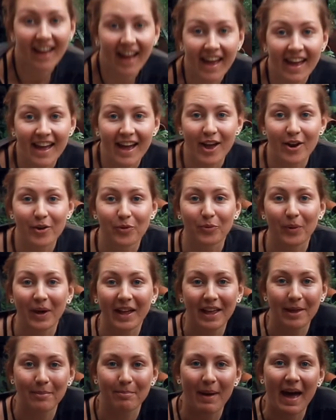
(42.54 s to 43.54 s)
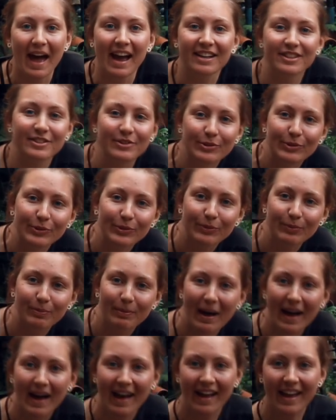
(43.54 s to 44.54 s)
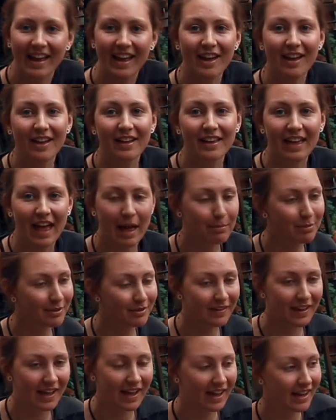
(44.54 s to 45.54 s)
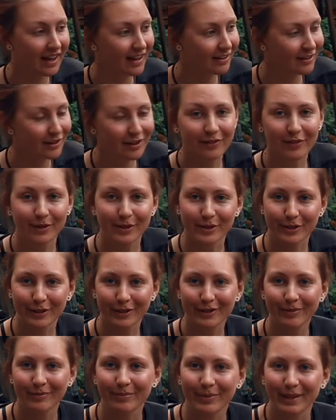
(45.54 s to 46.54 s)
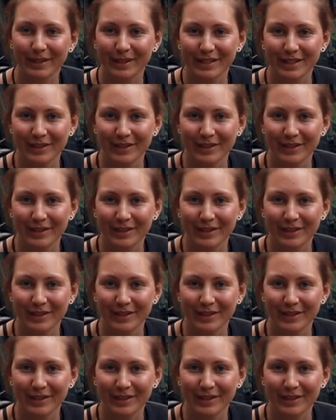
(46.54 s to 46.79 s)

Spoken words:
Hey, and welcome back to my camper van conversion build